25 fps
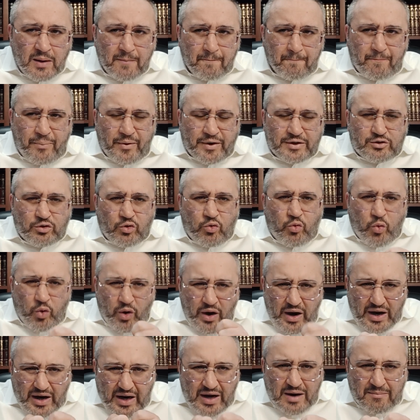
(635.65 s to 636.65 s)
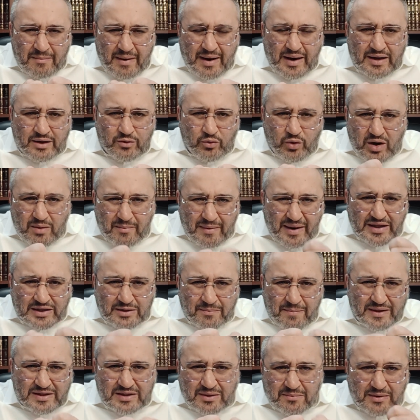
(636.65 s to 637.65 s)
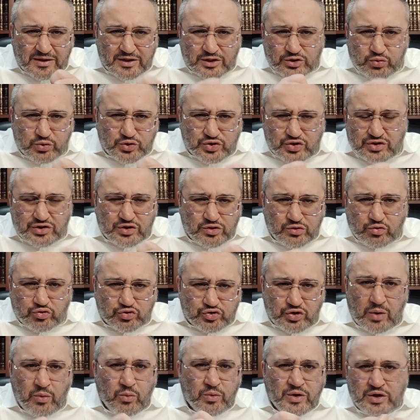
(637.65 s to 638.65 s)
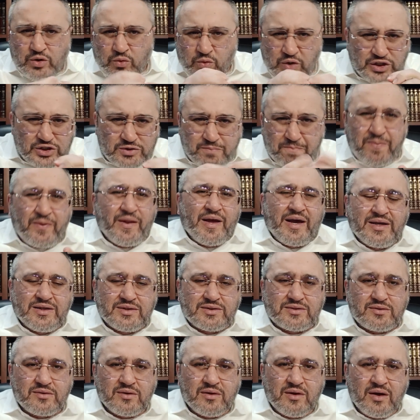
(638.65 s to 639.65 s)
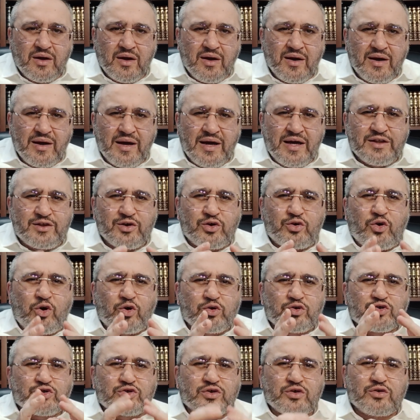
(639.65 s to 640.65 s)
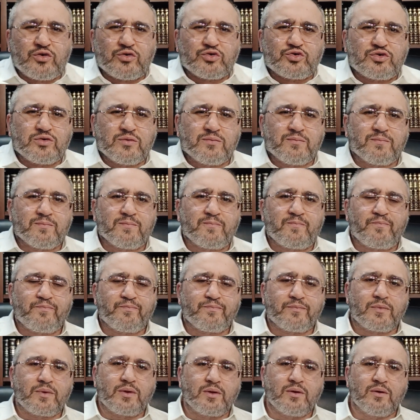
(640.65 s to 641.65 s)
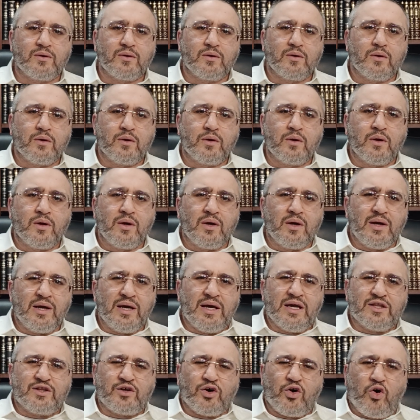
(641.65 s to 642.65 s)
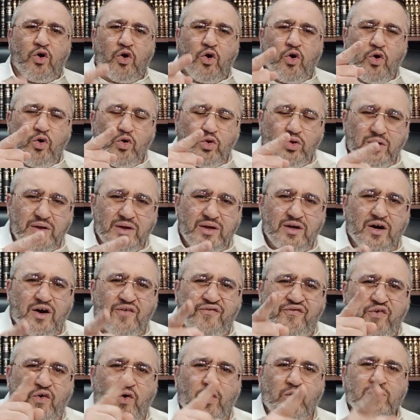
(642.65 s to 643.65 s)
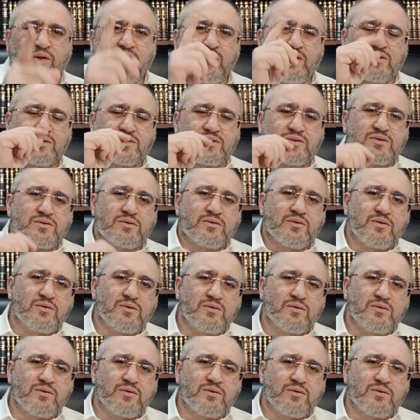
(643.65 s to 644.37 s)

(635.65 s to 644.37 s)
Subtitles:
But where am I? Where am I in the Beit HaMikdash, which is in Yerushalayim? In which place? In the Kodesh Kadoshim. In the Holy of Holies.